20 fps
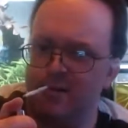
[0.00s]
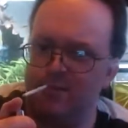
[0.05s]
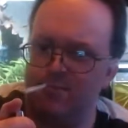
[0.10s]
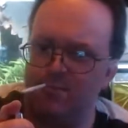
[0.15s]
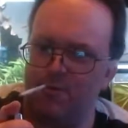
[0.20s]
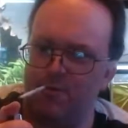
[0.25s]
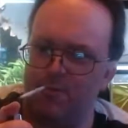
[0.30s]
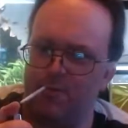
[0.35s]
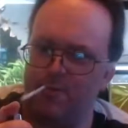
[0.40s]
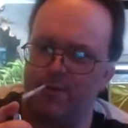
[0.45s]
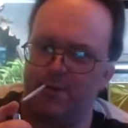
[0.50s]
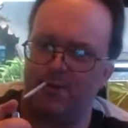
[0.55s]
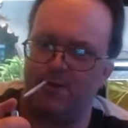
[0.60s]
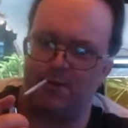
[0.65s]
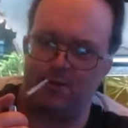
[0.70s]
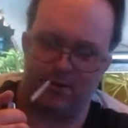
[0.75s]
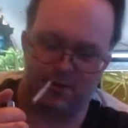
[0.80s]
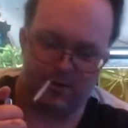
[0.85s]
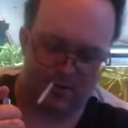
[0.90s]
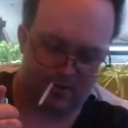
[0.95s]
Probably best
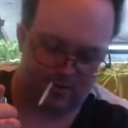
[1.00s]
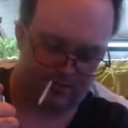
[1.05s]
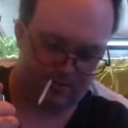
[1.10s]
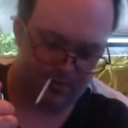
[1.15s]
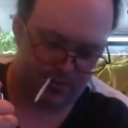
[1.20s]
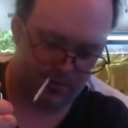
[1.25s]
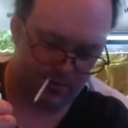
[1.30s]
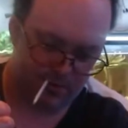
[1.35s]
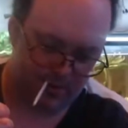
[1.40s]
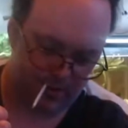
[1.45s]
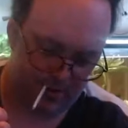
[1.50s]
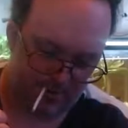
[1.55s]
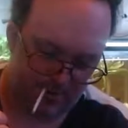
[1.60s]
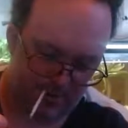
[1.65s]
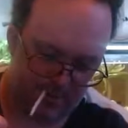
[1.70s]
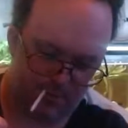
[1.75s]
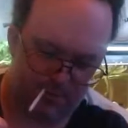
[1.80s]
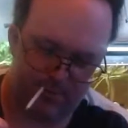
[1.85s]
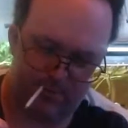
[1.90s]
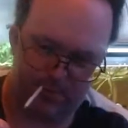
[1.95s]
to get the food out.
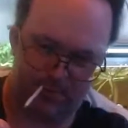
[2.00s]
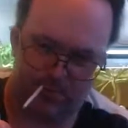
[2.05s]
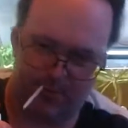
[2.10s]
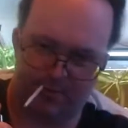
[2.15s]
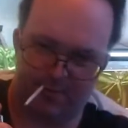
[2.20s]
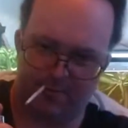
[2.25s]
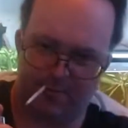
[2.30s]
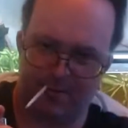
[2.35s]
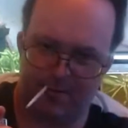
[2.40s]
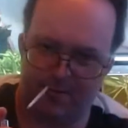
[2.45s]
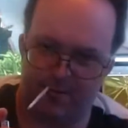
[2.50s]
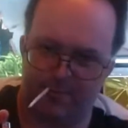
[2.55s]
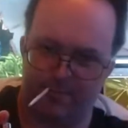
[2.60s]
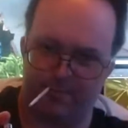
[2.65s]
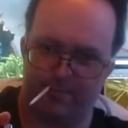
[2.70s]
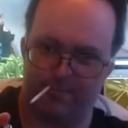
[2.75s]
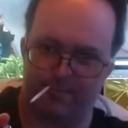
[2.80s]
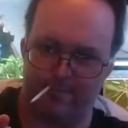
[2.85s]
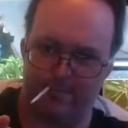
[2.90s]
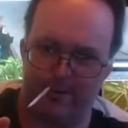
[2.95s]
I wouldn't worry about the
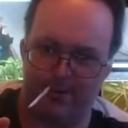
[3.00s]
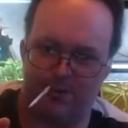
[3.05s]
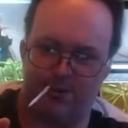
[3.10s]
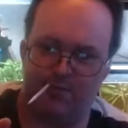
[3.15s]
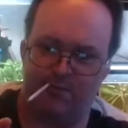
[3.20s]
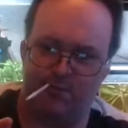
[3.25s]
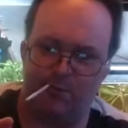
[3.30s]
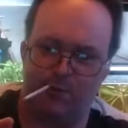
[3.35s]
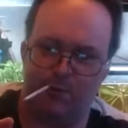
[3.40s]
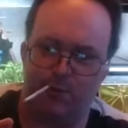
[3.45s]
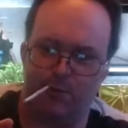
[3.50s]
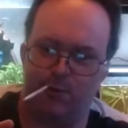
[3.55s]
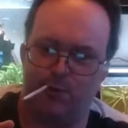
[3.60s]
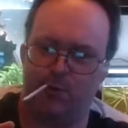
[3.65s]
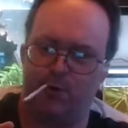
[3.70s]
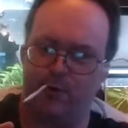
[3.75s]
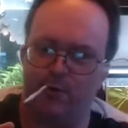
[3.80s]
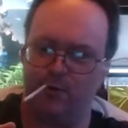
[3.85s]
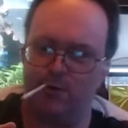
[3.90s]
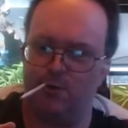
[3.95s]
massive water
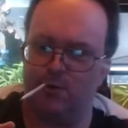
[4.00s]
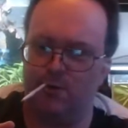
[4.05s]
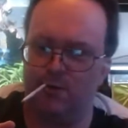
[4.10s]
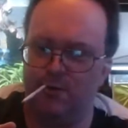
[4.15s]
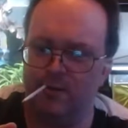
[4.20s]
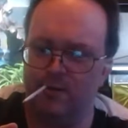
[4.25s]
change.